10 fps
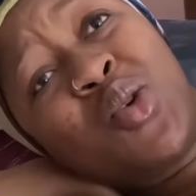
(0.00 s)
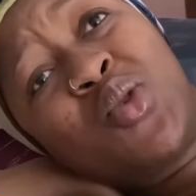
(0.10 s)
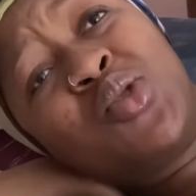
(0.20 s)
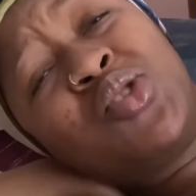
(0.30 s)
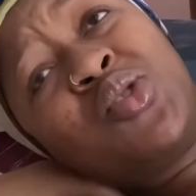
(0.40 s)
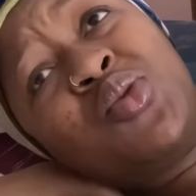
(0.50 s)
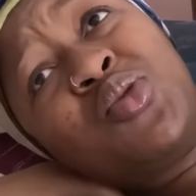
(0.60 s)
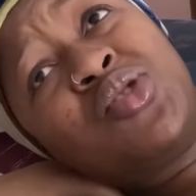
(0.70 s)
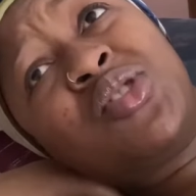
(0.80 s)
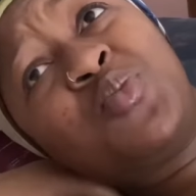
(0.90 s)
or do you
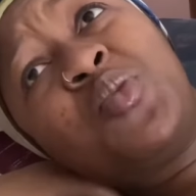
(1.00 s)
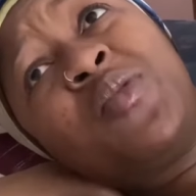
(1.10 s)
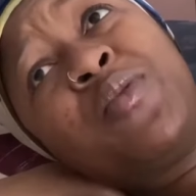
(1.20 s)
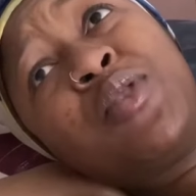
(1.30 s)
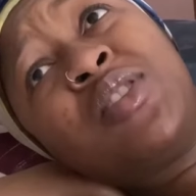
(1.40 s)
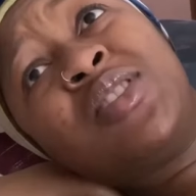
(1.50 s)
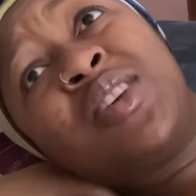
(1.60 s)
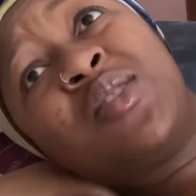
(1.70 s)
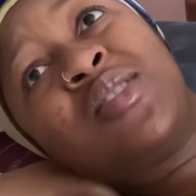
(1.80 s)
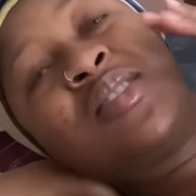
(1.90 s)
just prefer the
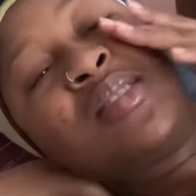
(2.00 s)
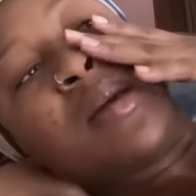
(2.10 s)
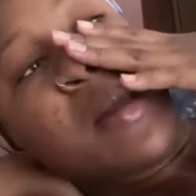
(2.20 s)
series